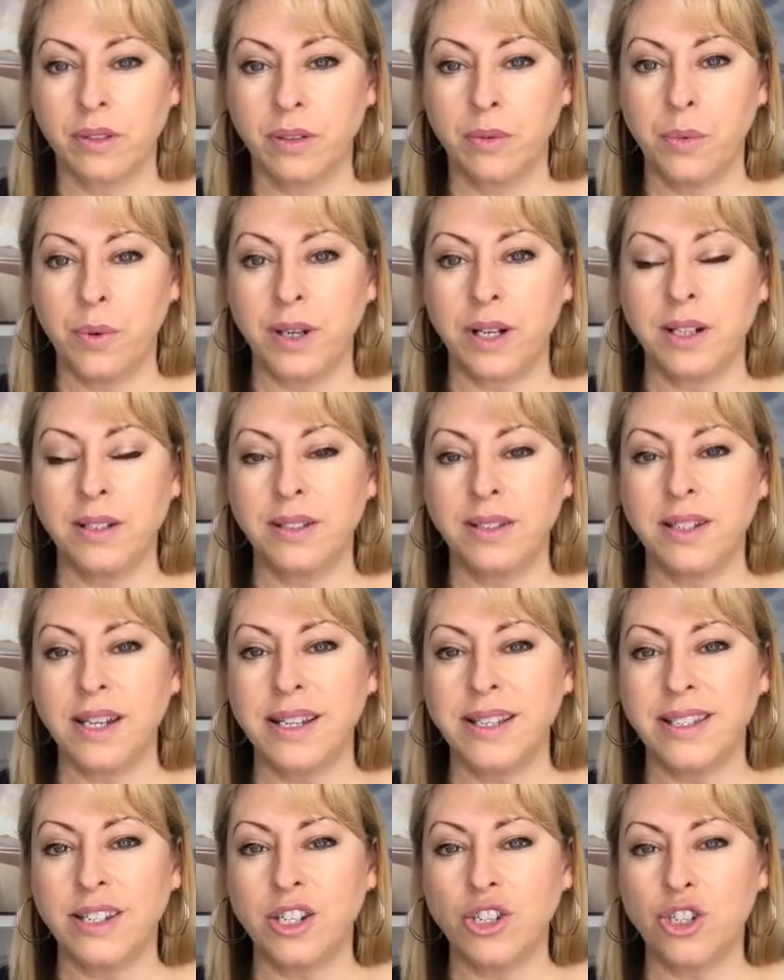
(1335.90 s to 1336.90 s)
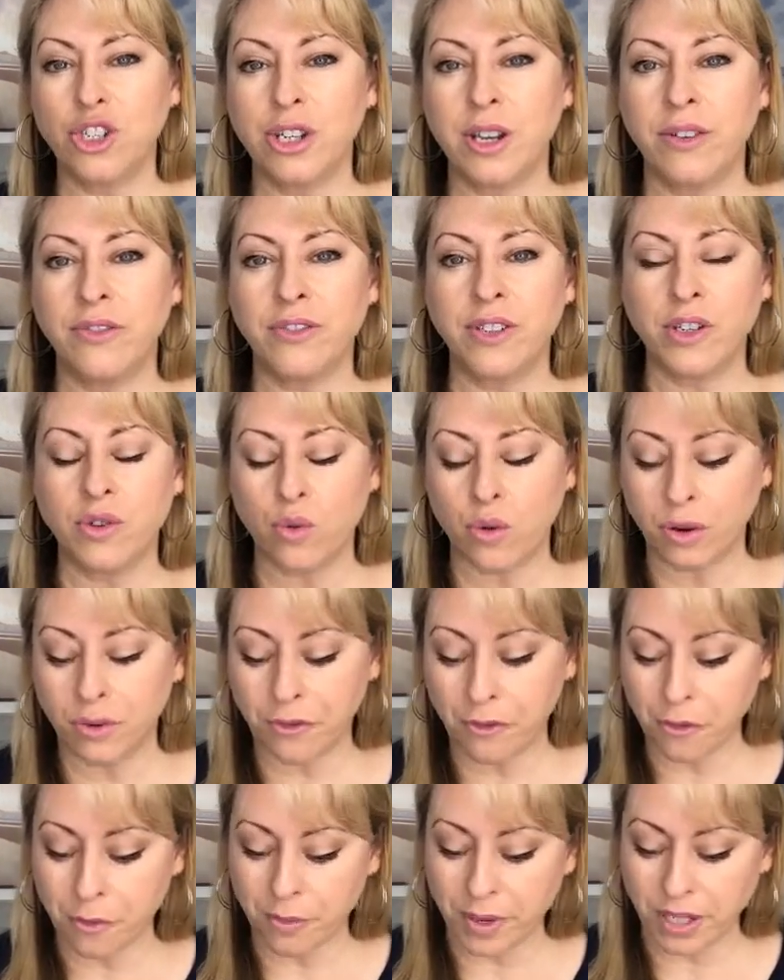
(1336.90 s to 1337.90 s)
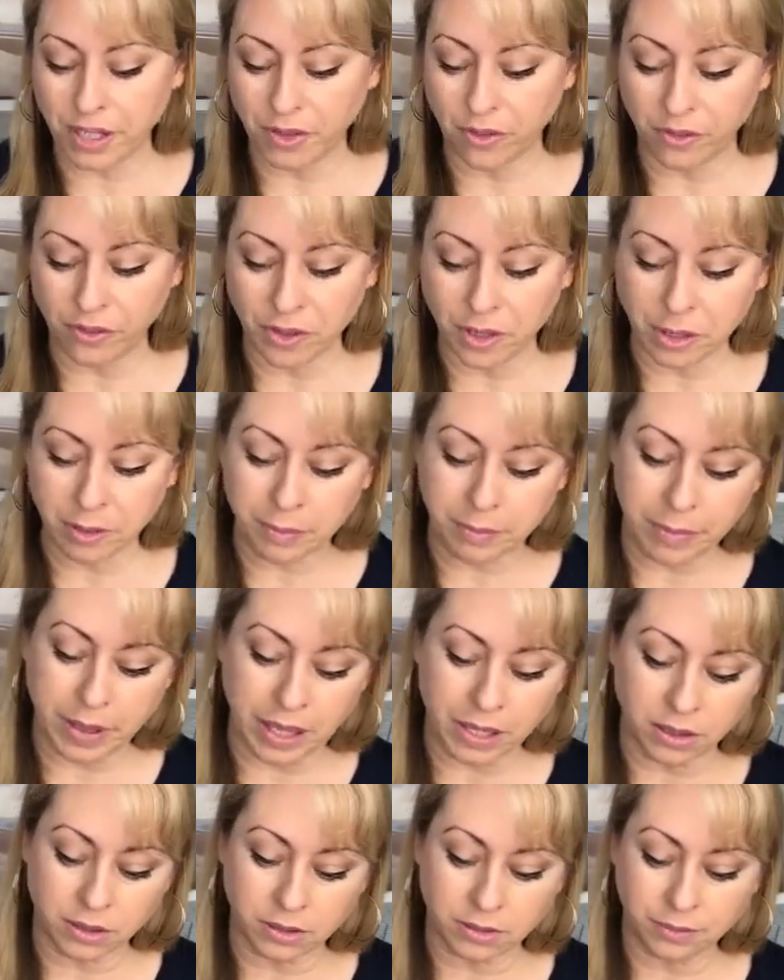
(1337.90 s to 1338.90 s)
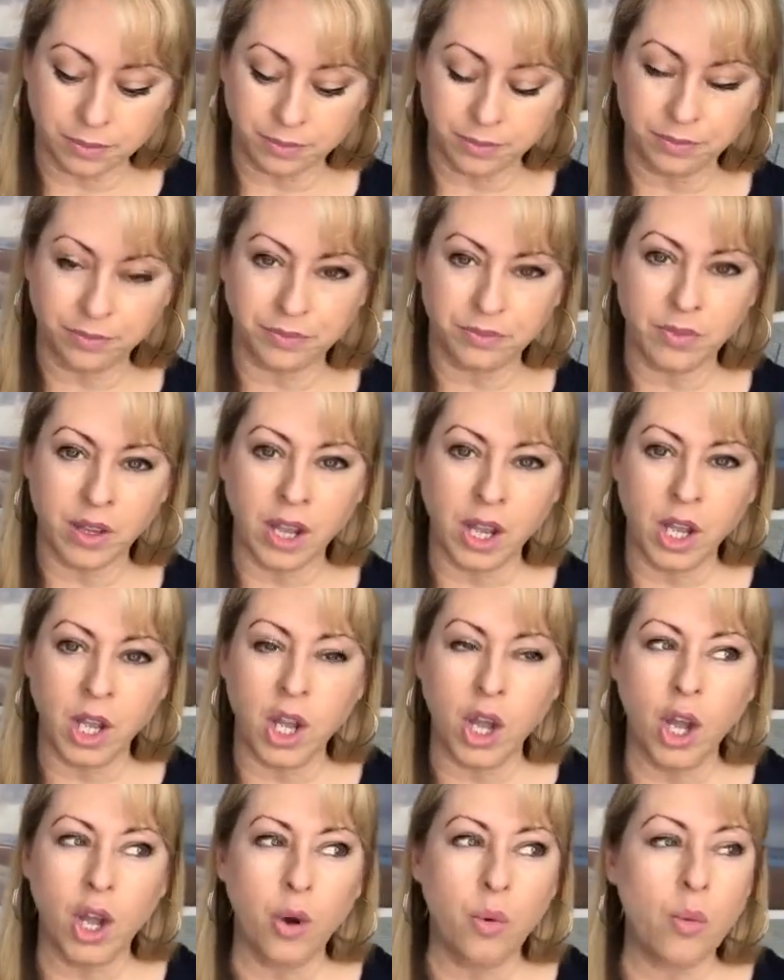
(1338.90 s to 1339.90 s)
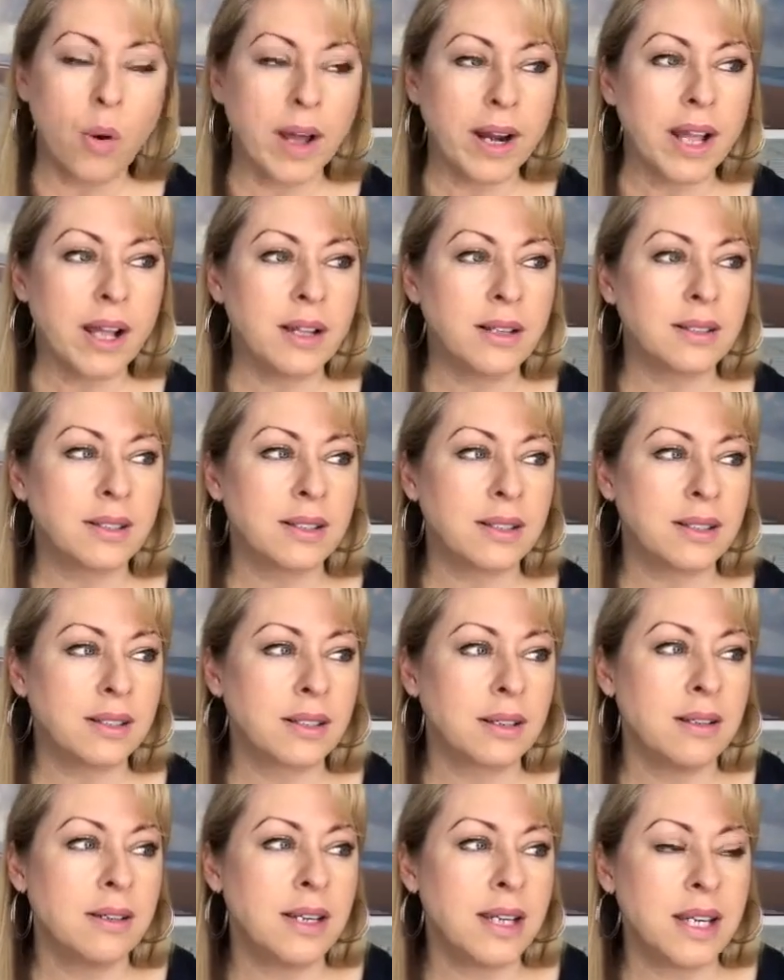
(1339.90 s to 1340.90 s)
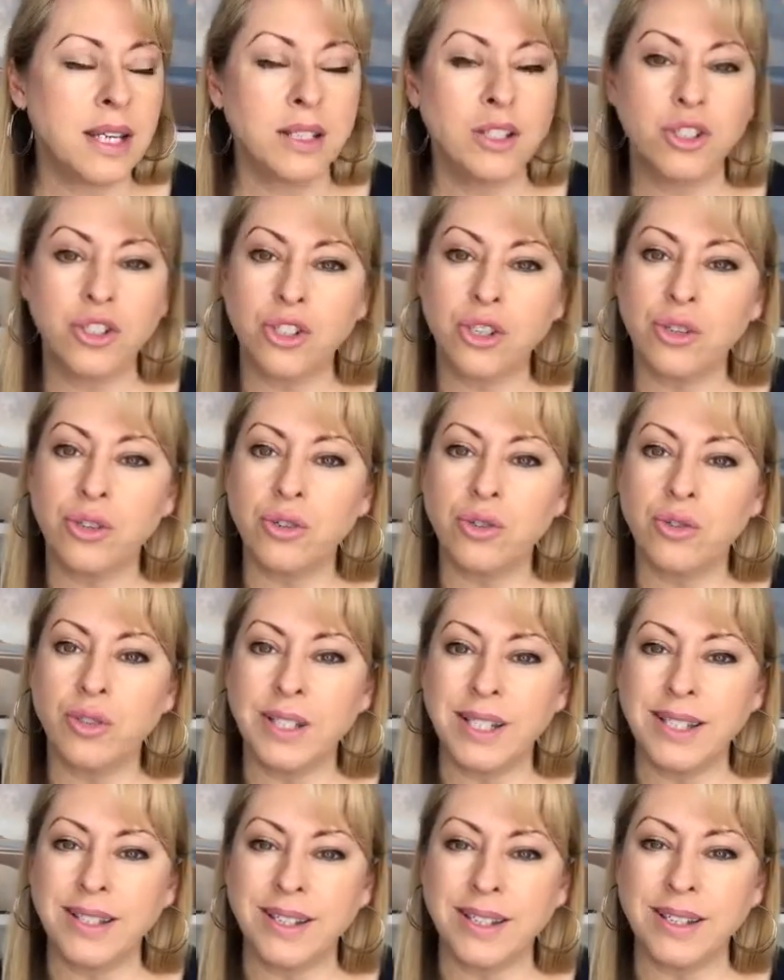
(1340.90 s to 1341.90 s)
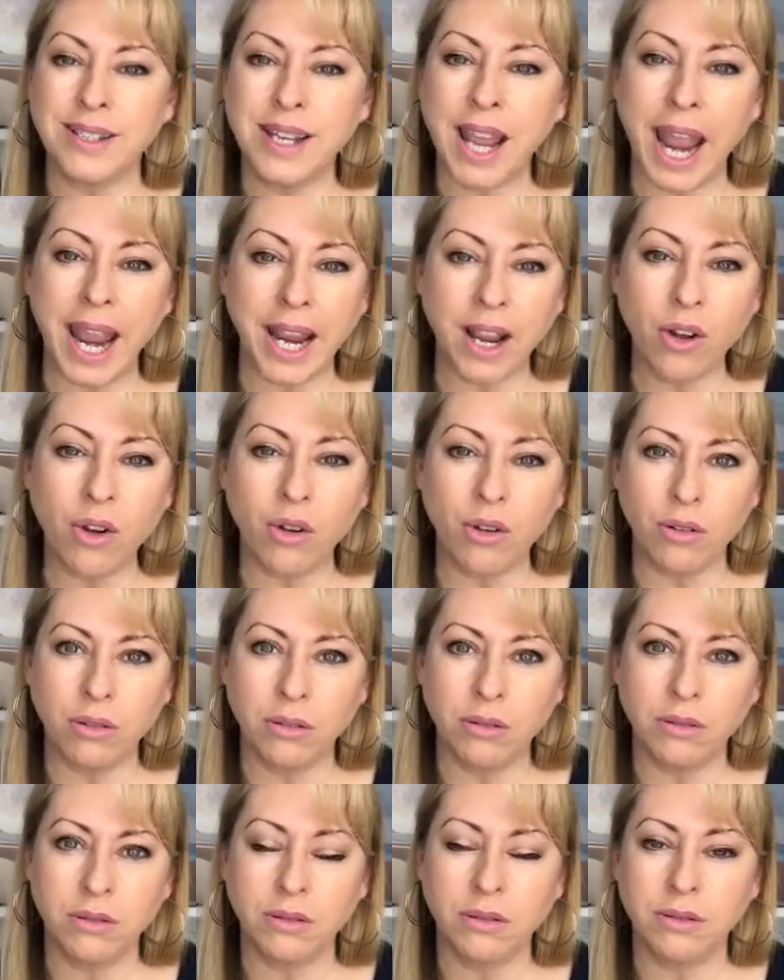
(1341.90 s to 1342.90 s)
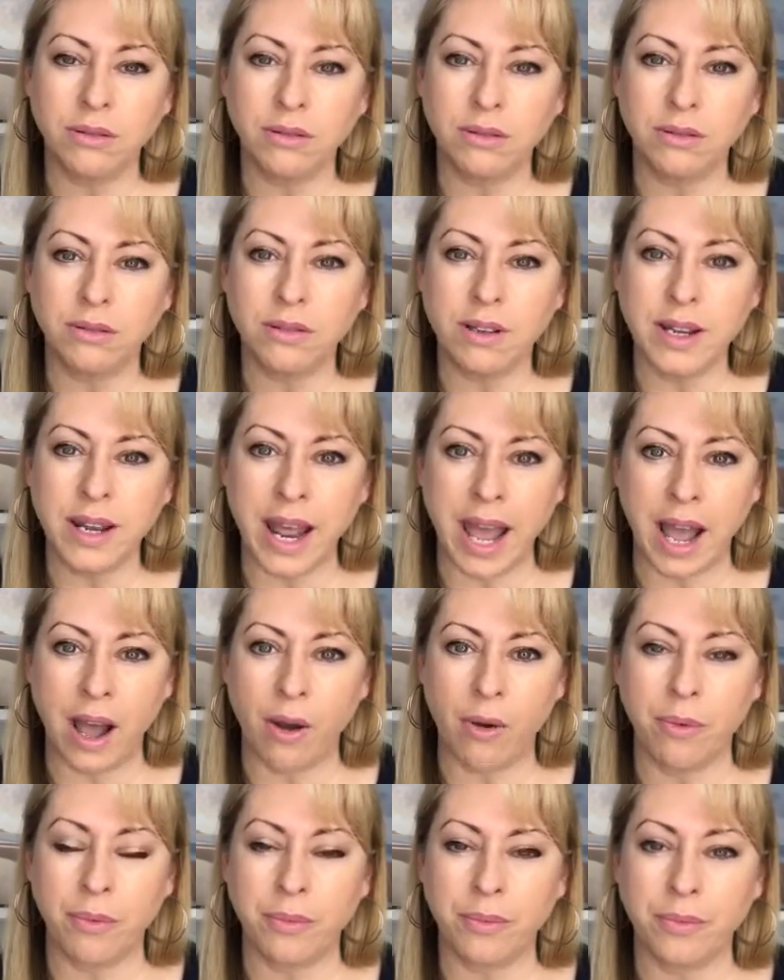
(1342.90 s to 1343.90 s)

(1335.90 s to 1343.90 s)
What else needs to shift in order for me to feel better? What else needs to disentangle now?